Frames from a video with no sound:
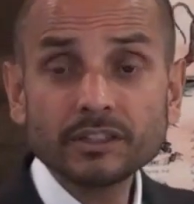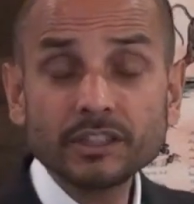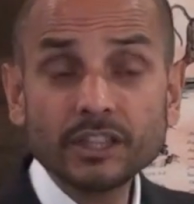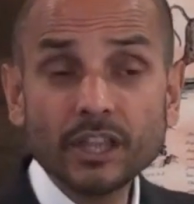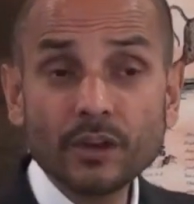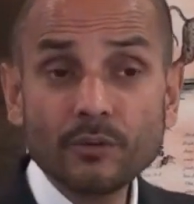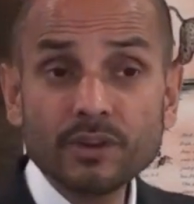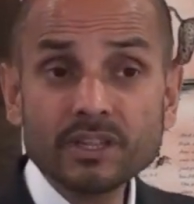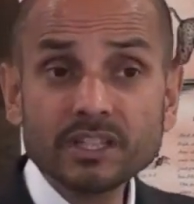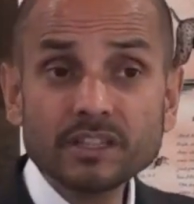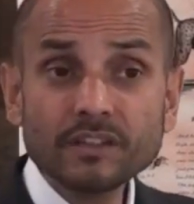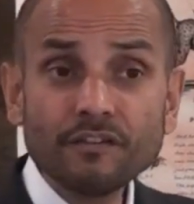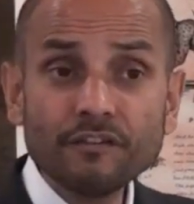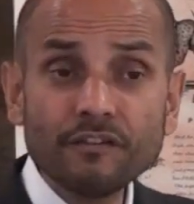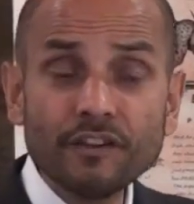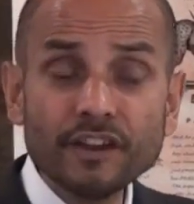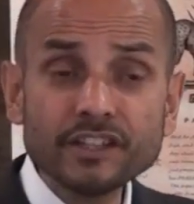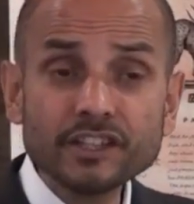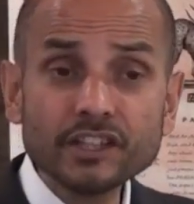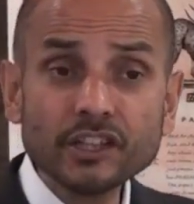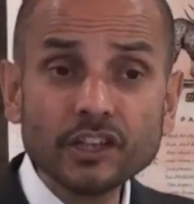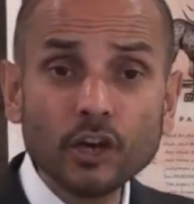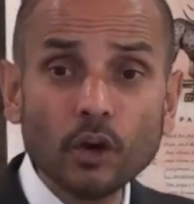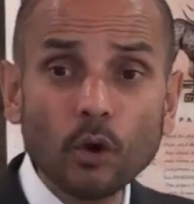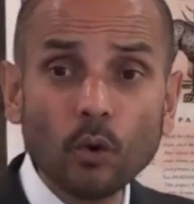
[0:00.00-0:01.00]
There is a
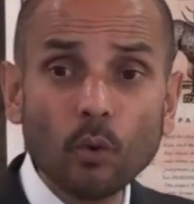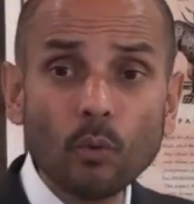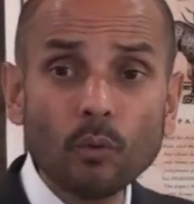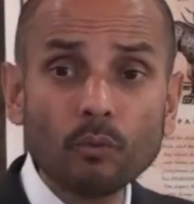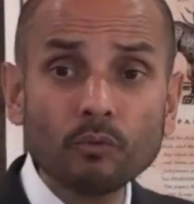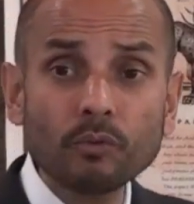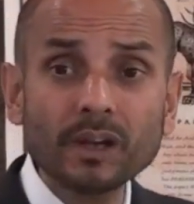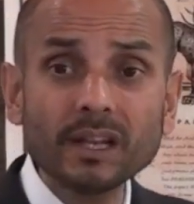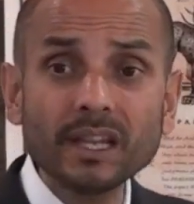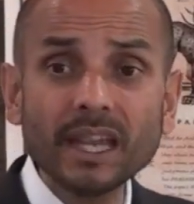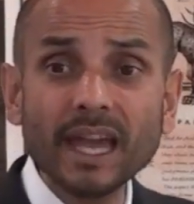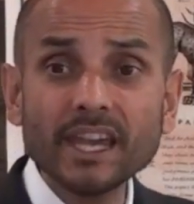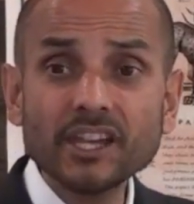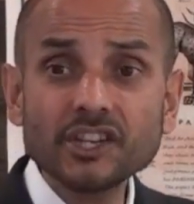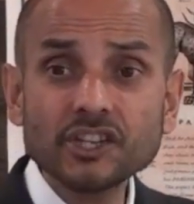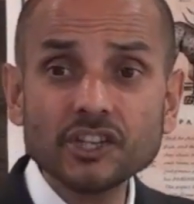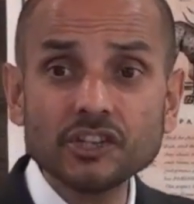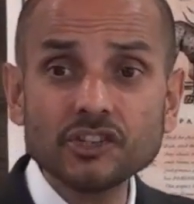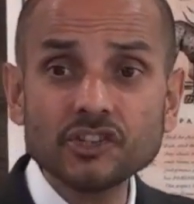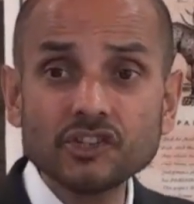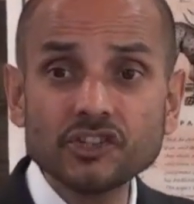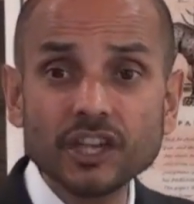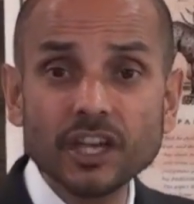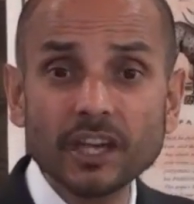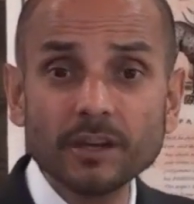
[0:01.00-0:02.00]
physical
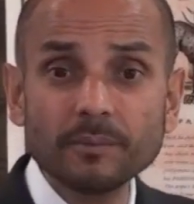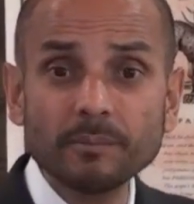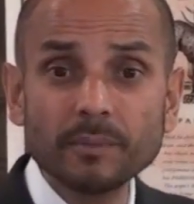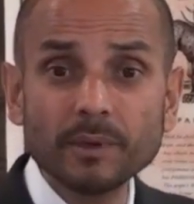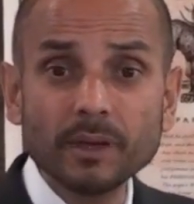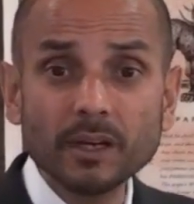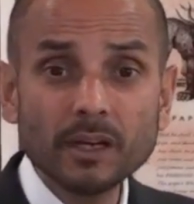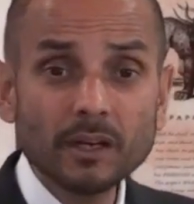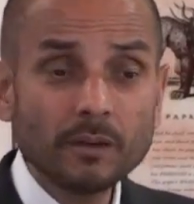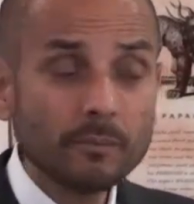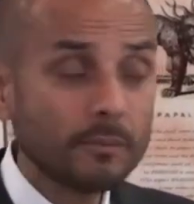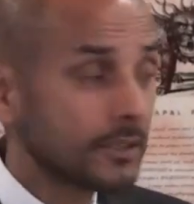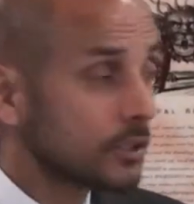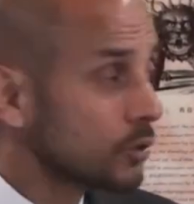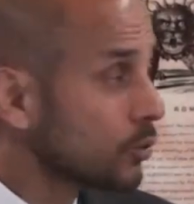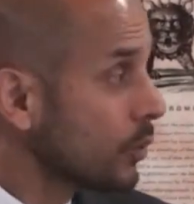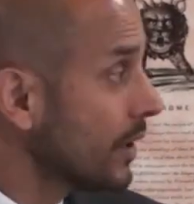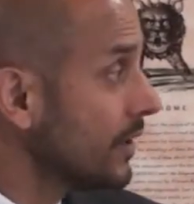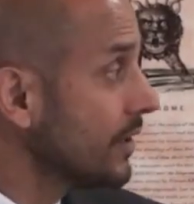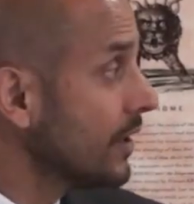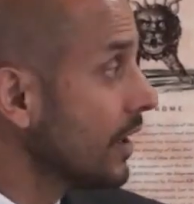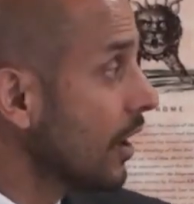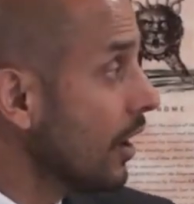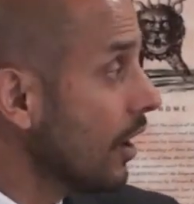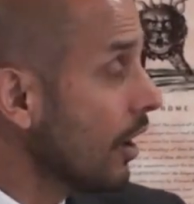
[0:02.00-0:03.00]
relationship
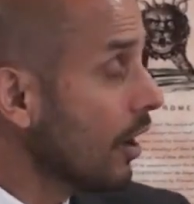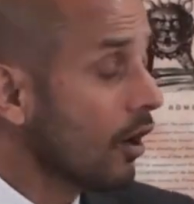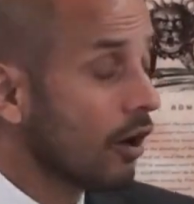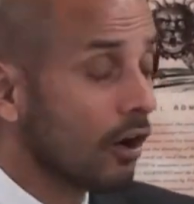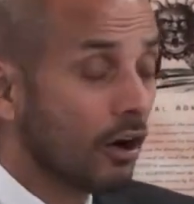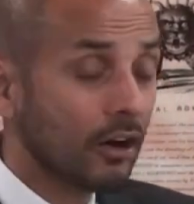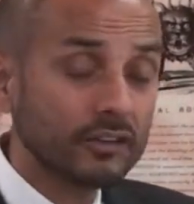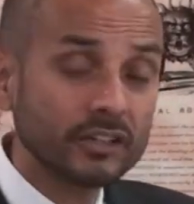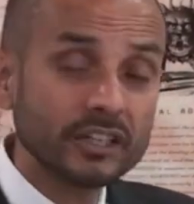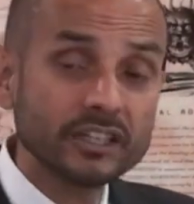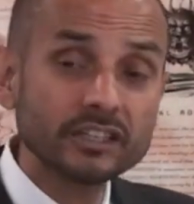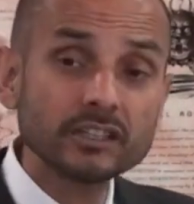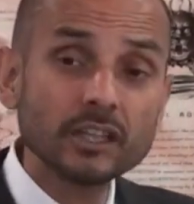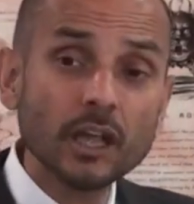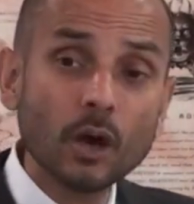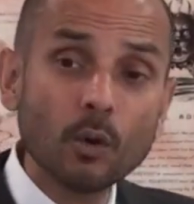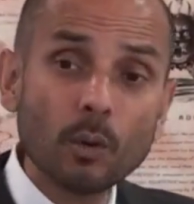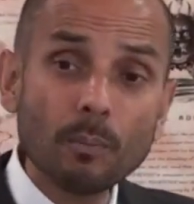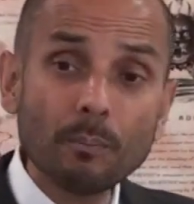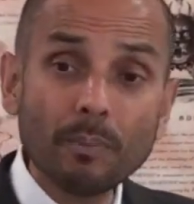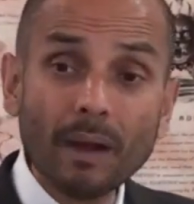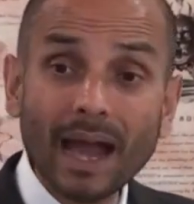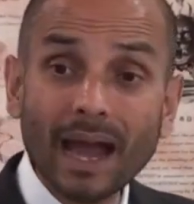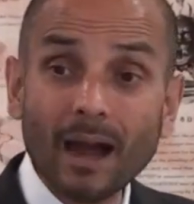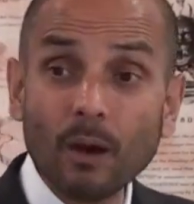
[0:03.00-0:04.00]
between the heart, these
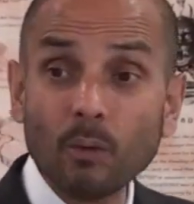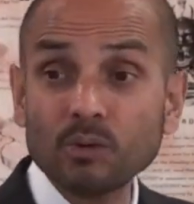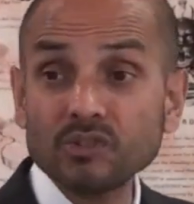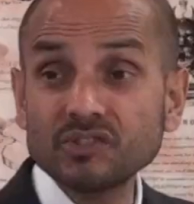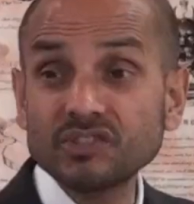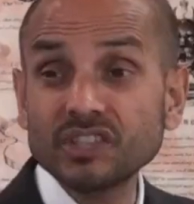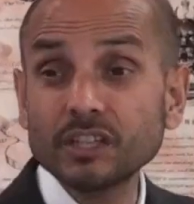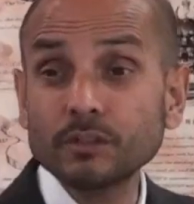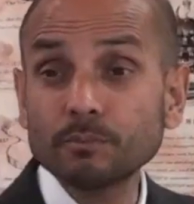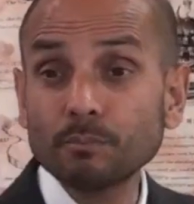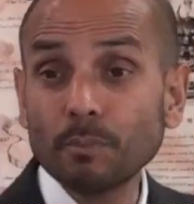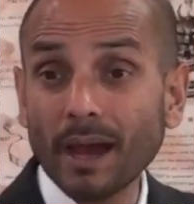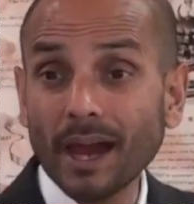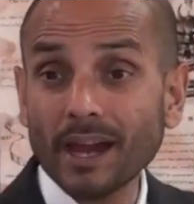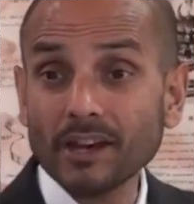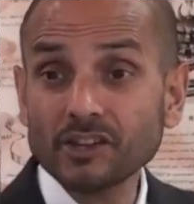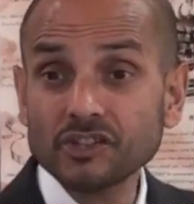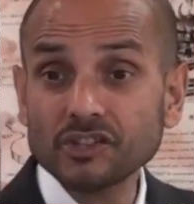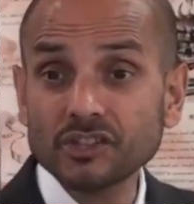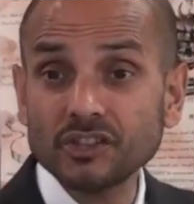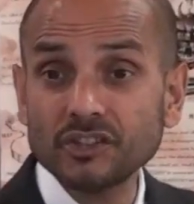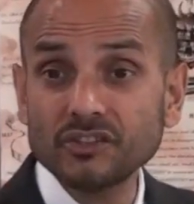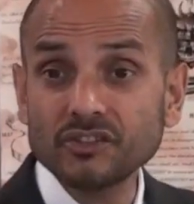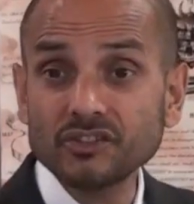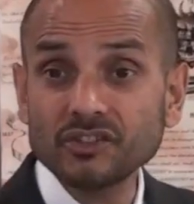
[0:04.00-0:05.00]
lower powers, these
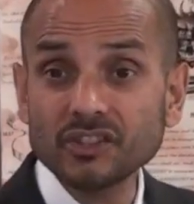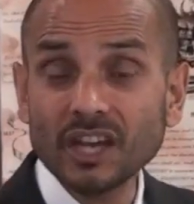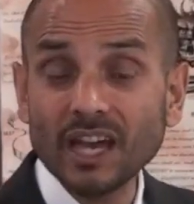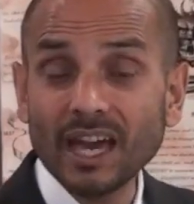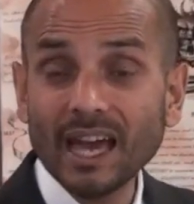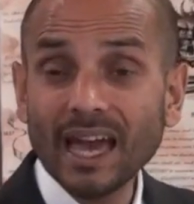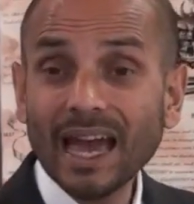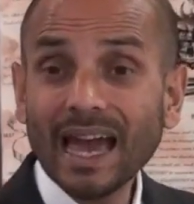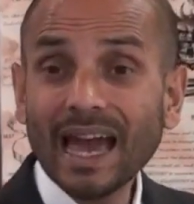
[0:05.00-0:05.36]
passions,